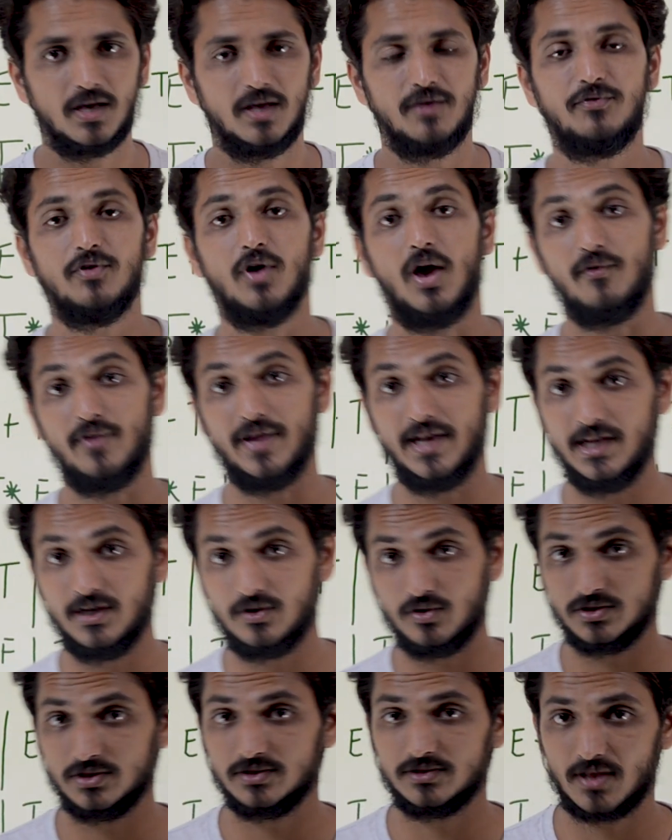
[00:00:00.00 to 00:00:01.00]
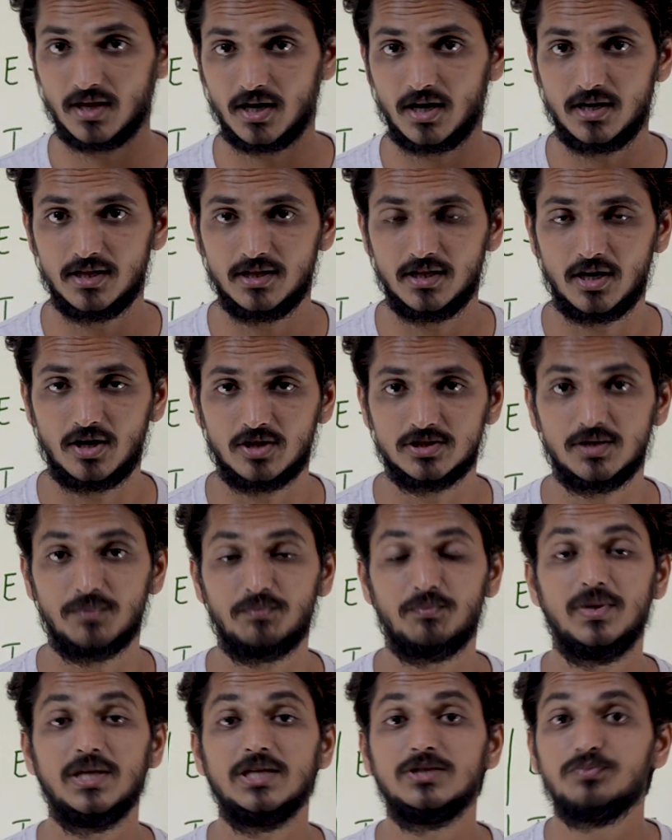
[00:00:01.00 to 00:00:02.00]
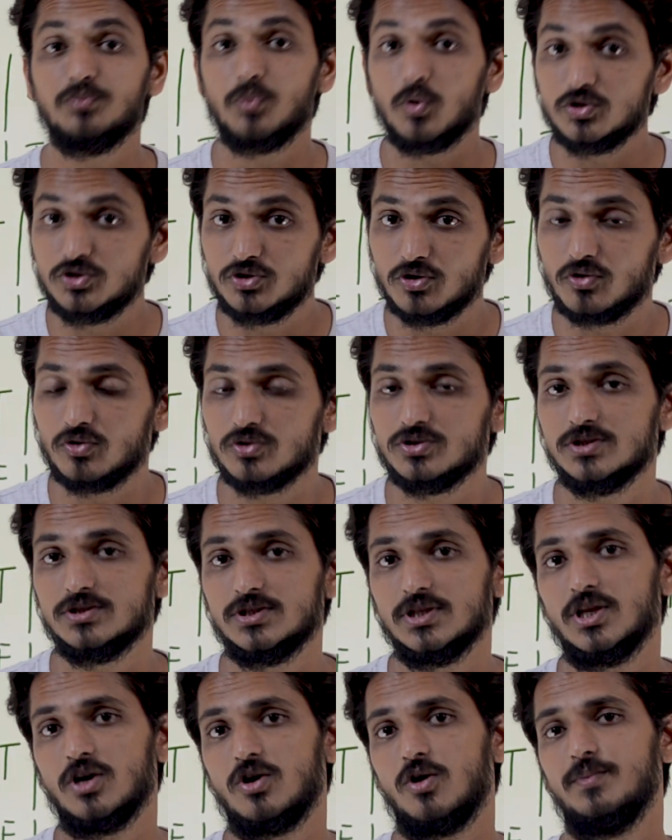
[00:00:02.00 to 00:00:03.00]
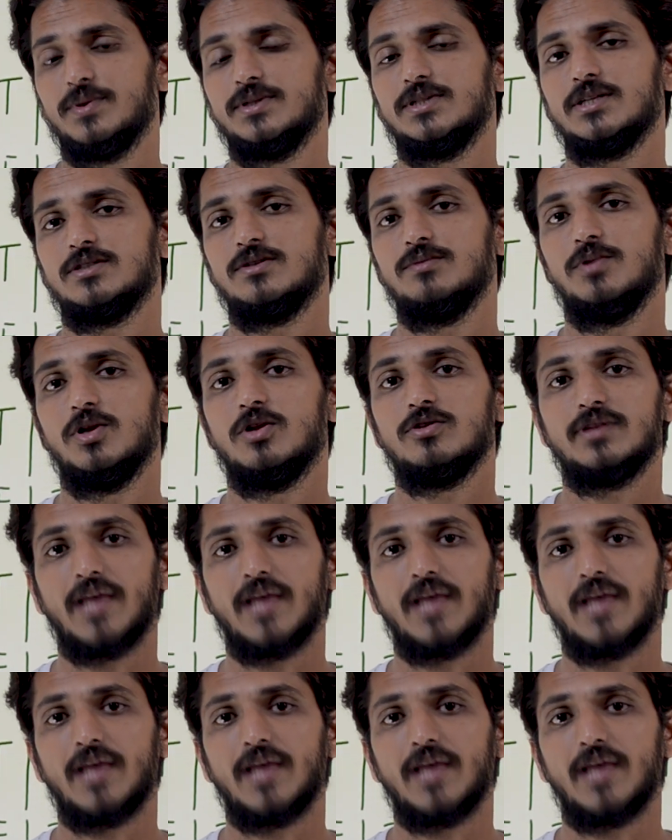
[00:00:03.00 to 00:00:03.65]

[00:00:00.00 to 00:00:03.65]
If you have any questions regarding the concept, please post your questions in the comment section below.